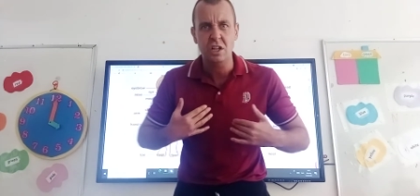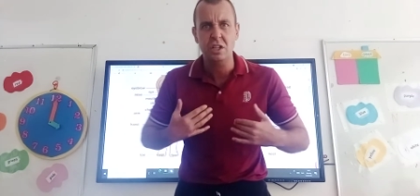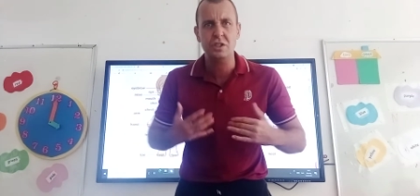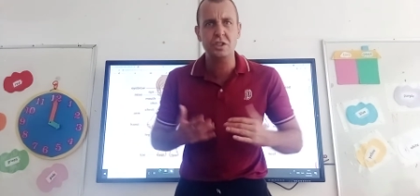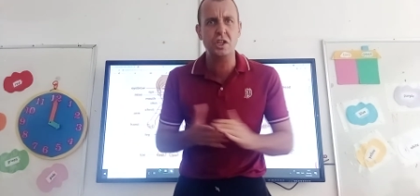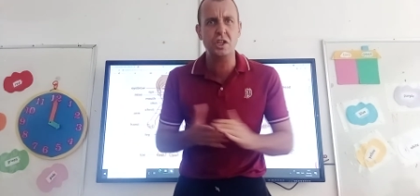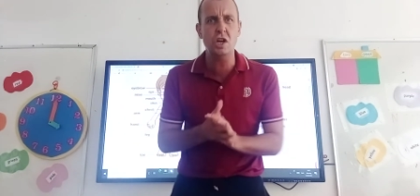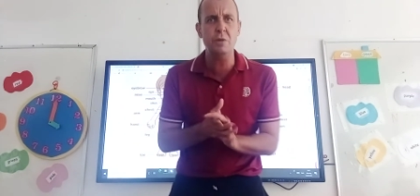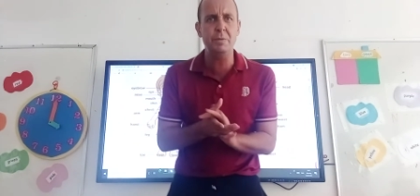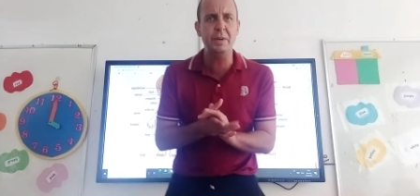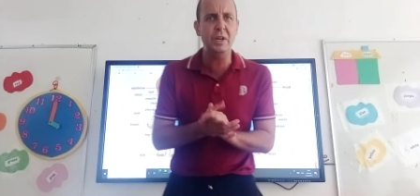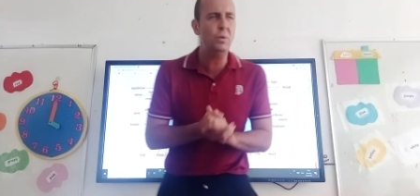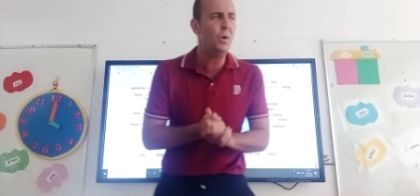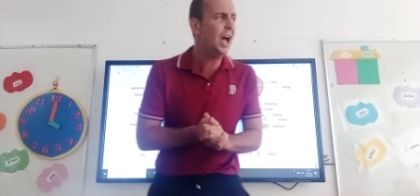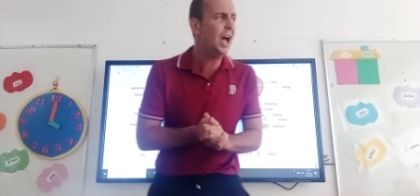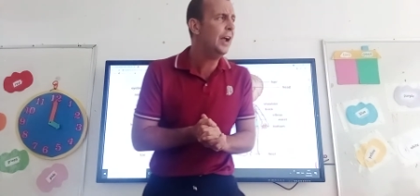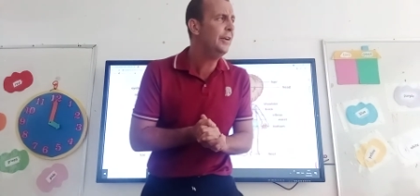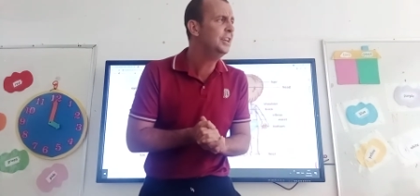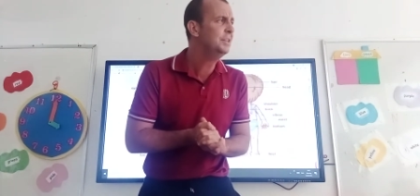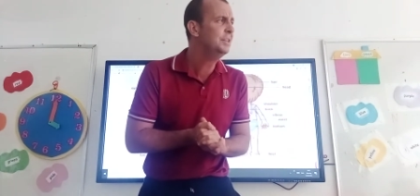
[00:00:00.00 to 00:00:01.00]
Scooby,
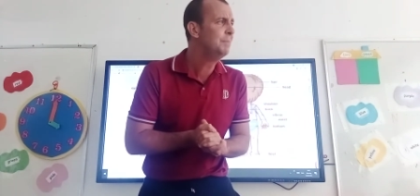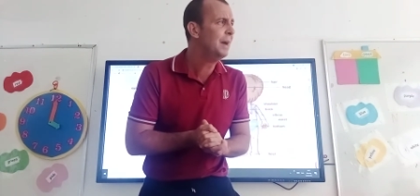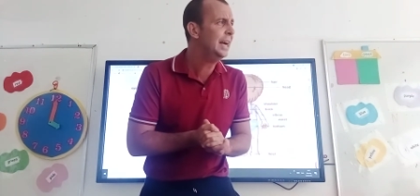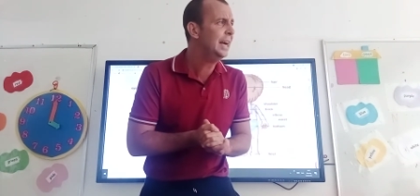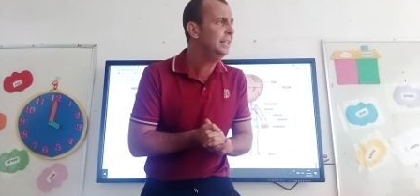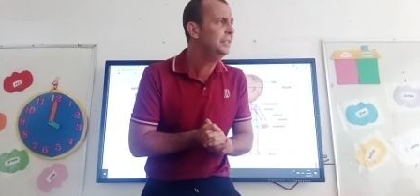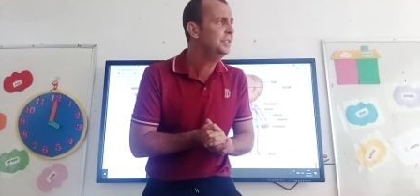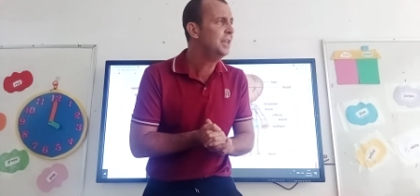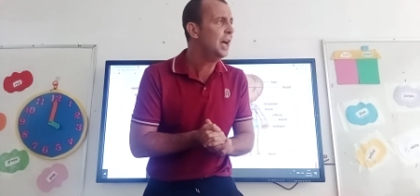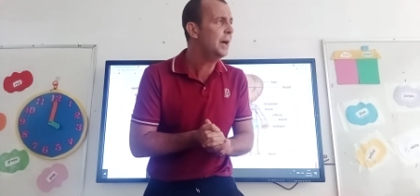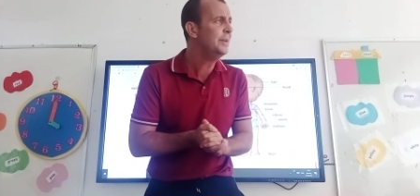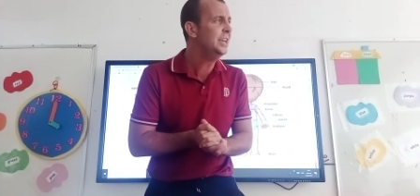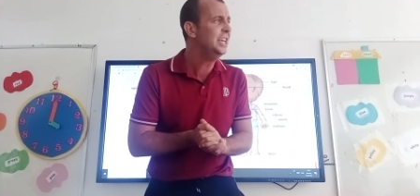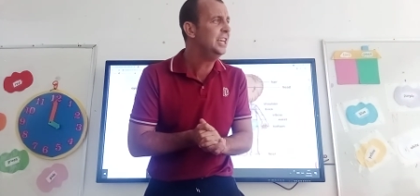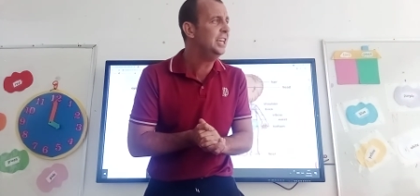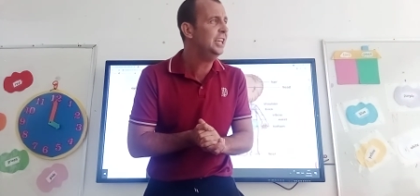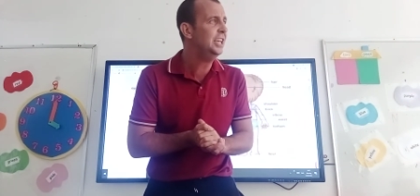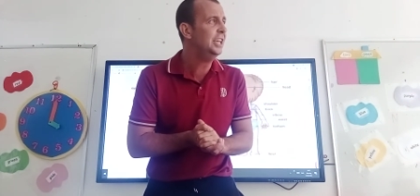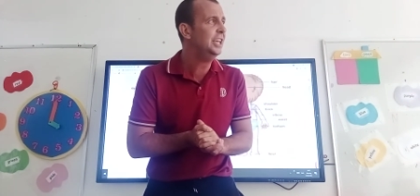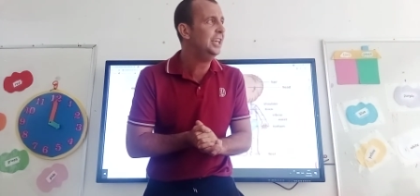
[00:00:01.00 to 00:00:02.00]
where is my
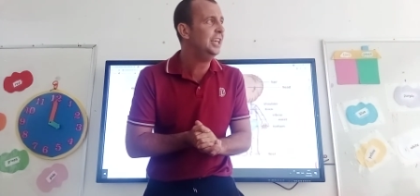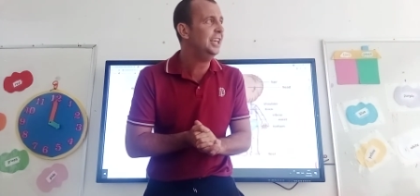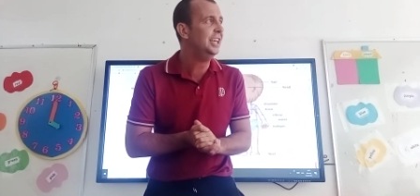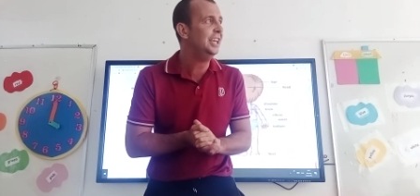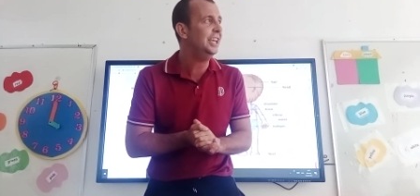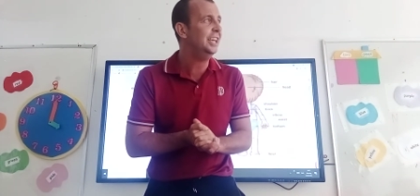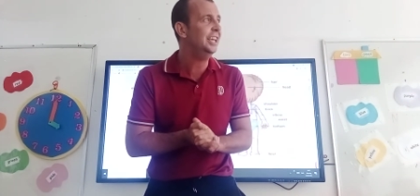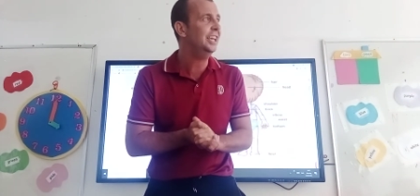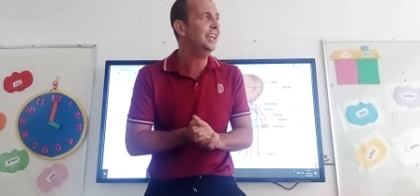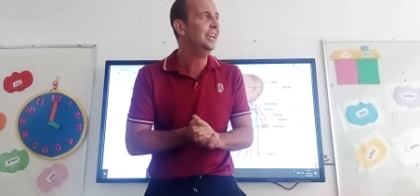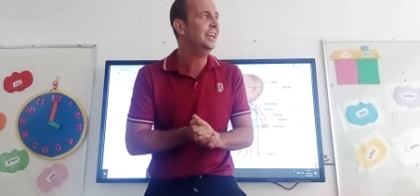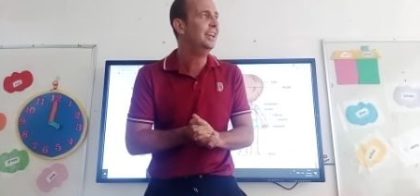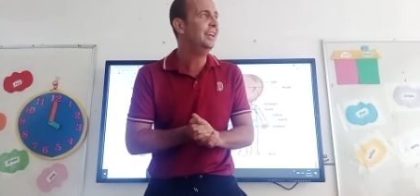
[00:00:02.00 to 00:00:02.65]
tummy?